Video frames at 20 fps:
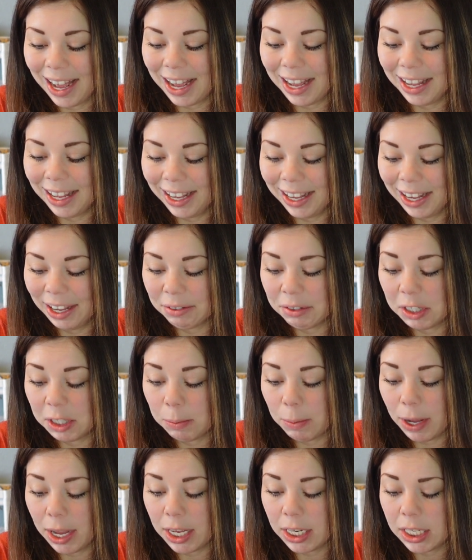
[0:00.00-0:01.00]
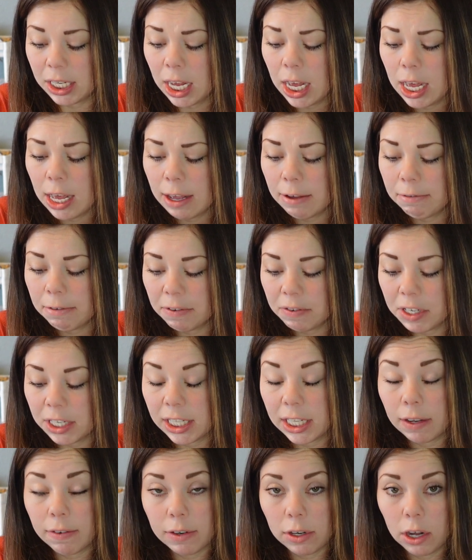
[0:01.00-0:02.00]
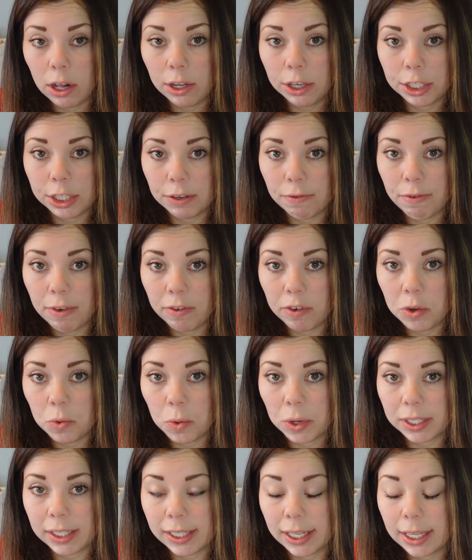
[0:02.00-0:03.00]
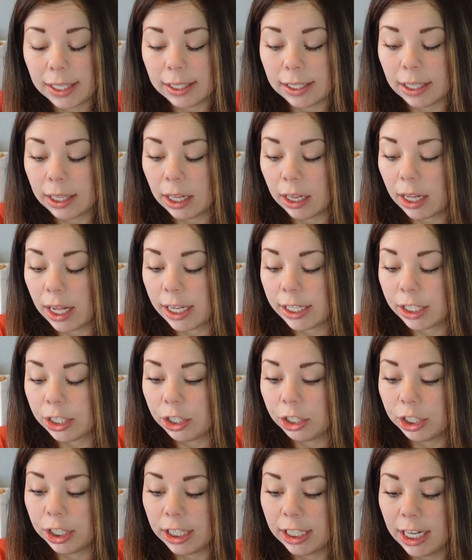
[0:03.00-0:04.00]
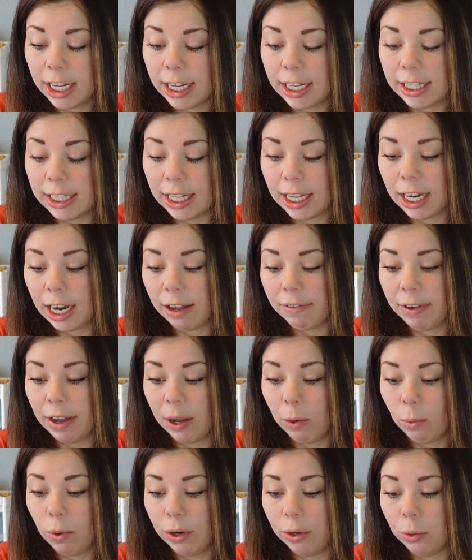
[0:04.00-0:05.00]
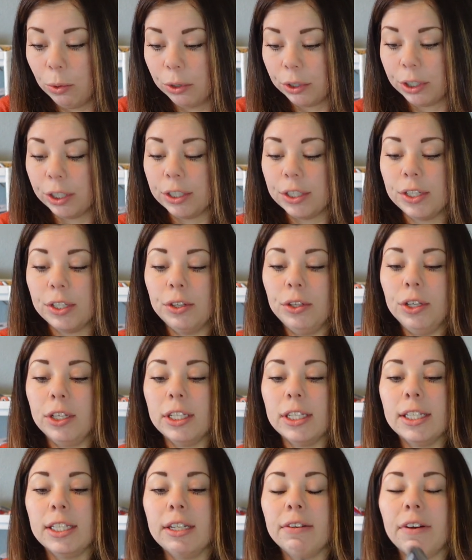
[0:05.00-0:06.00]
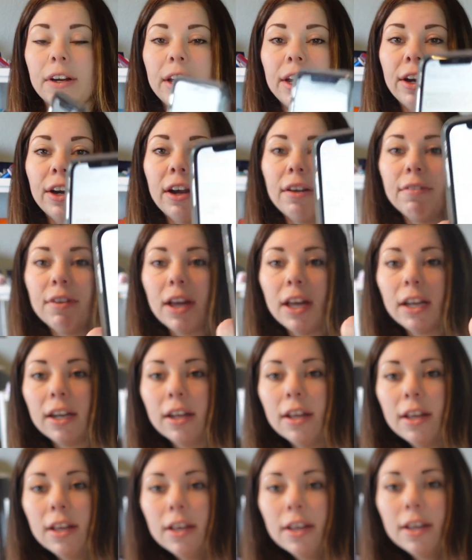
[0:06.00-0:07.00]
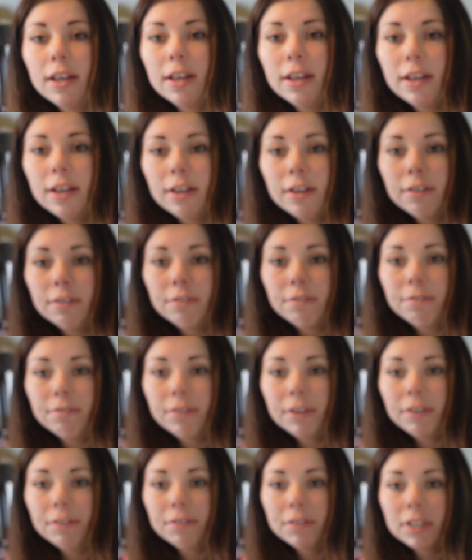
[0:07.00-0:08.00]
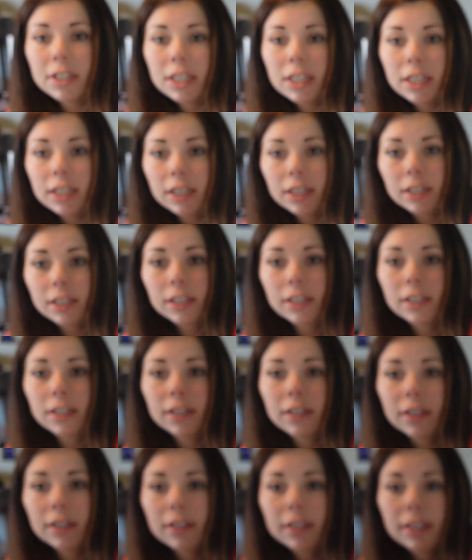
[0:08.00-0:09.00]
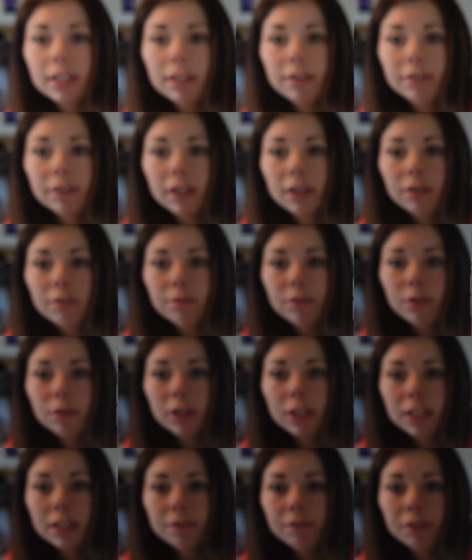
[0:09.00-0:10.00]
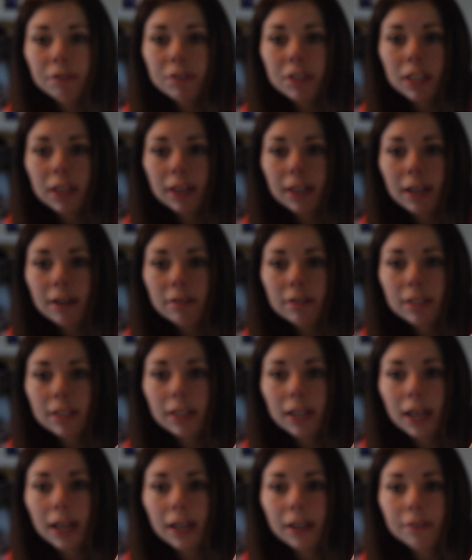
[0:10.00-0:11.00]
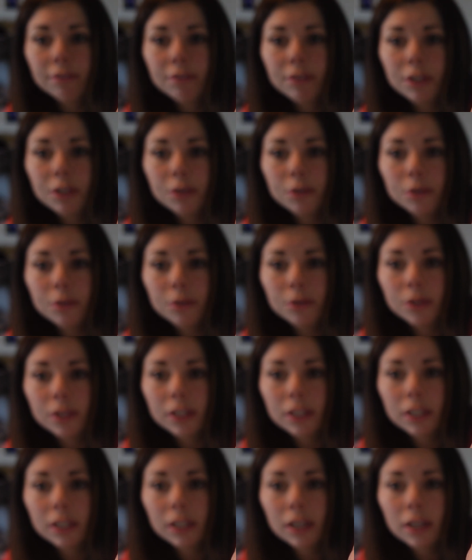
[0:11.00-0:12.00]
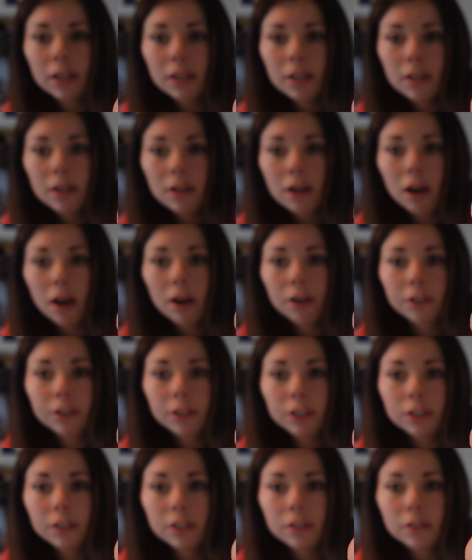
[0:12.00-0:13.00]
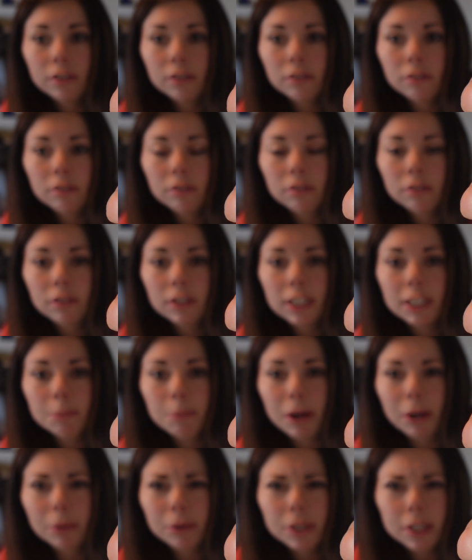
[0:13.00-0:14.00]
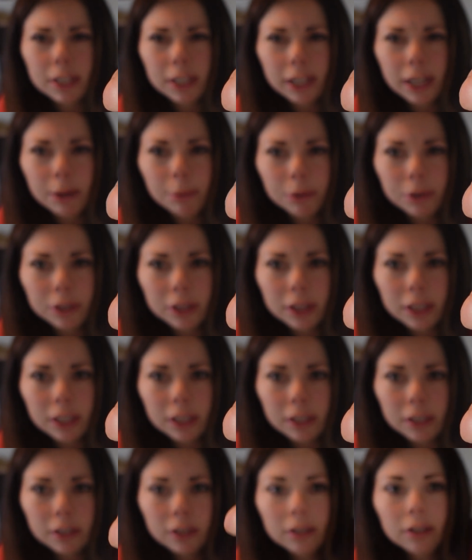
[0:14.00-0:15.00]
I have spent $57.51 in the last 30 days and I've had one order. So you can see right here, I've had 15, let's see if that'll focus, 15,000 ad views, 100, that's backwards in the camera, I think,